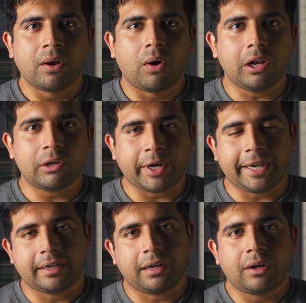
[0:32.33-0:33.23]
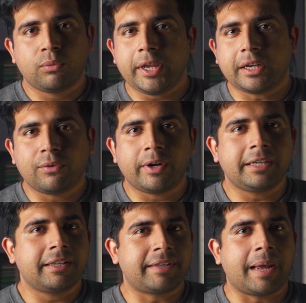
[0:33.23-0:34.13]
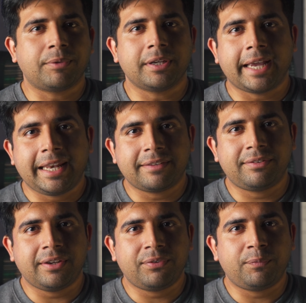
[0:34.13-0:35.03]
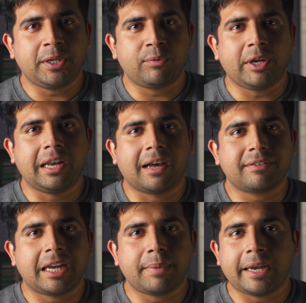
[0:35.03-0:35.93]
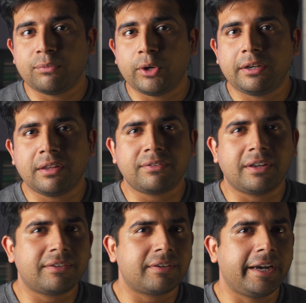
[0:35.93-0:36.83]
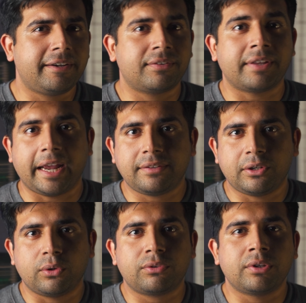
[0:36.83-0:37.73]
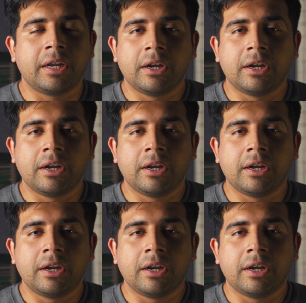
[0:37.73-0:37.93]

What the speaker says: Alright, we covered the Samsung Galaxy A53 last time and we discussed its Exynos